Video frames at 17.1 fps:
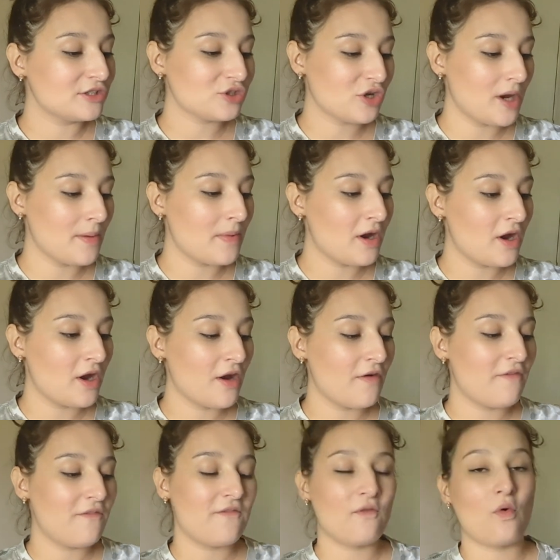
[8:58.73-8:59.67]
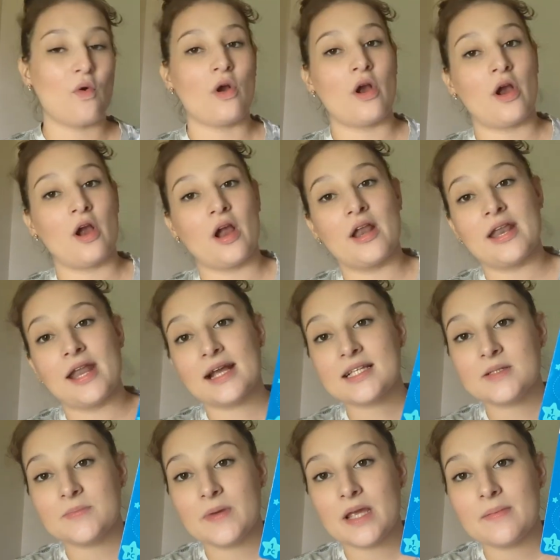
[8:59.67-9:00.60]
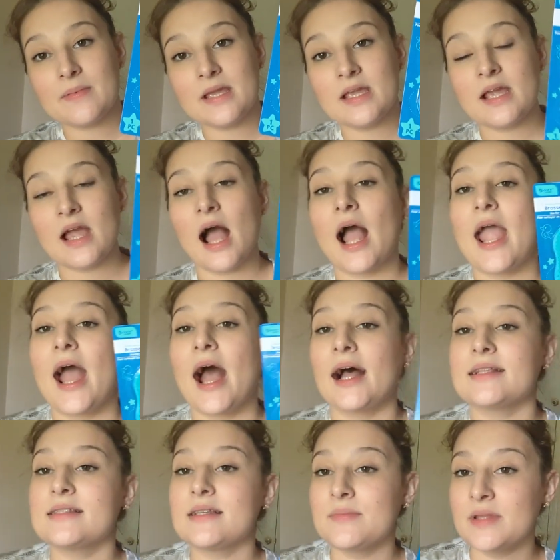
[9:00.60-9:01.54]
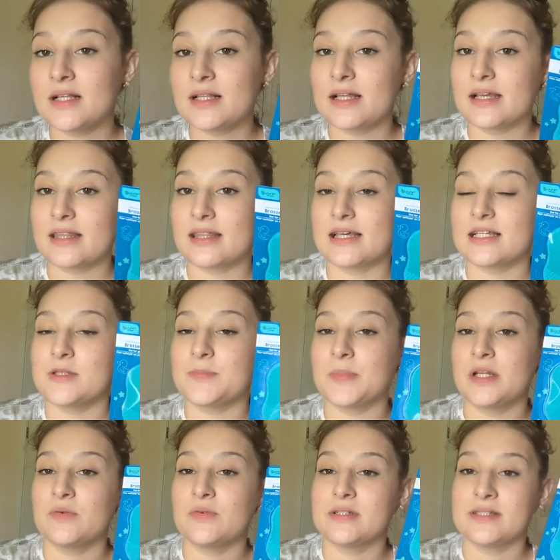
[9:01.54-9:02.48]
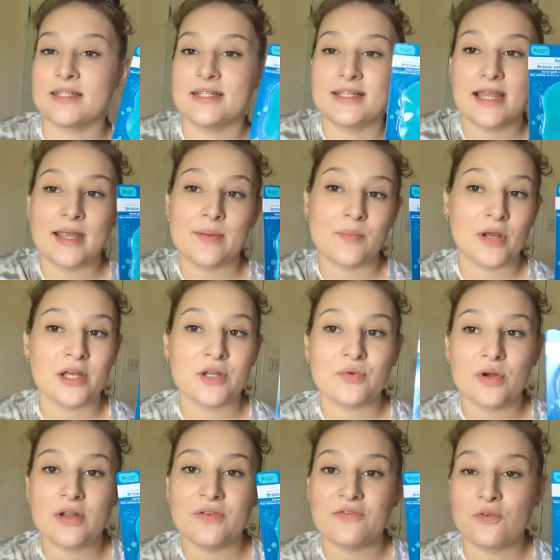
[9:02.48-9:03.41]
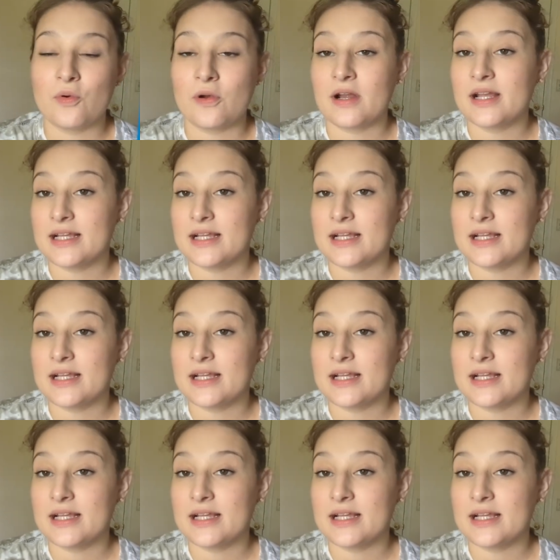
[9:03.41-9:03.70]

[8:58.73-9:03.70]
scrubber for Next Baby. I had something like this, but it was the name brand one for